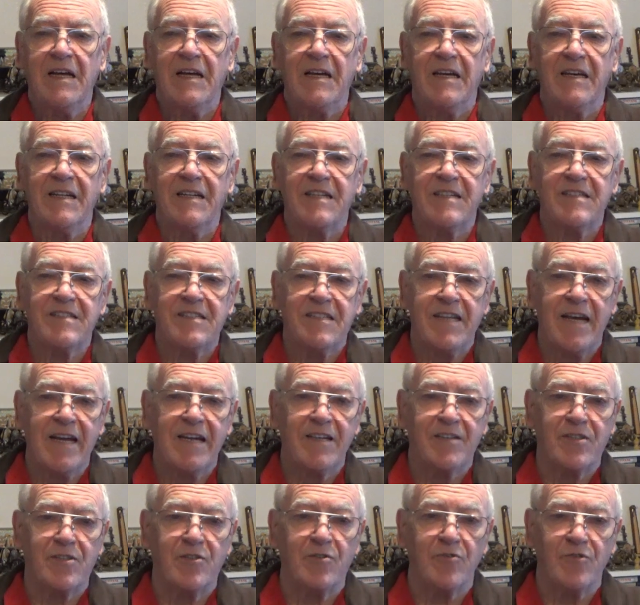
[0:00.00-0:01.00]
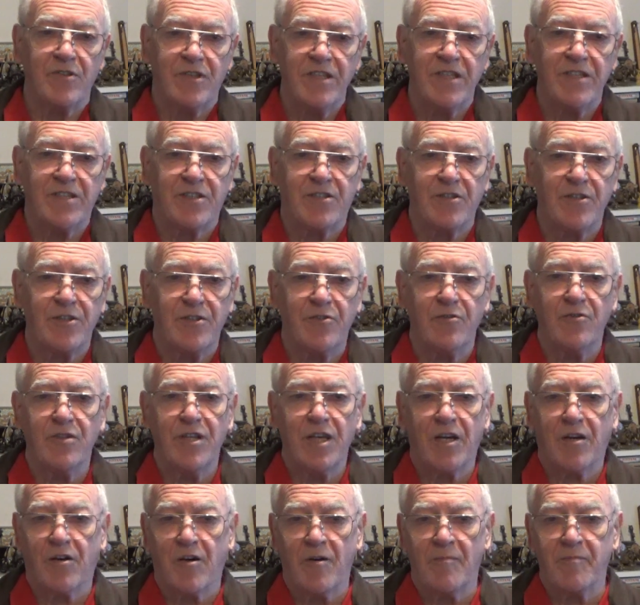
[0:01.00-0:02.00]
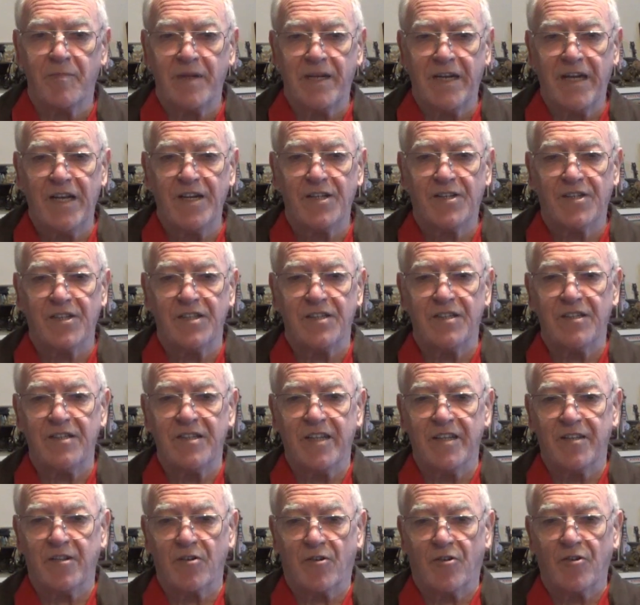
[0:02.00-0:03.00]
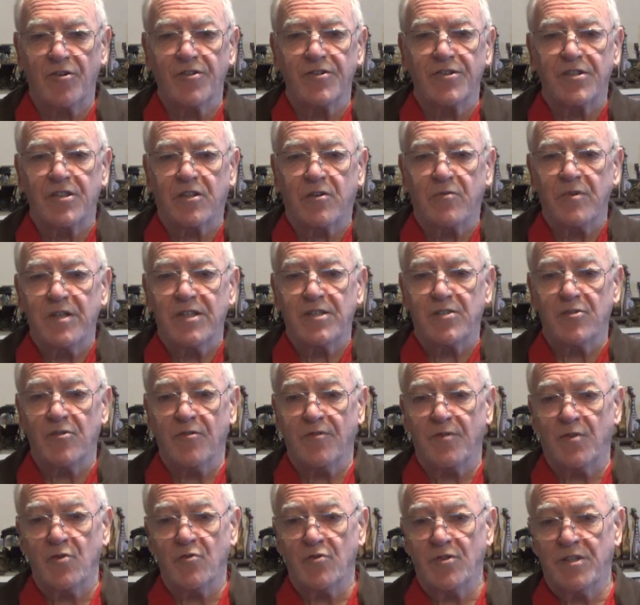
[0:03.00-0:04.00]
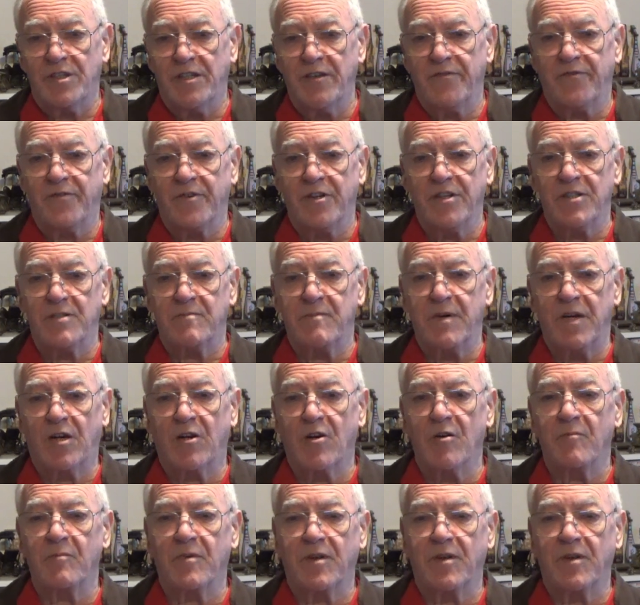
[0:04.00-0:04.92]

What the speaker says: It is thanks to this unique combination that the consequence of those differences become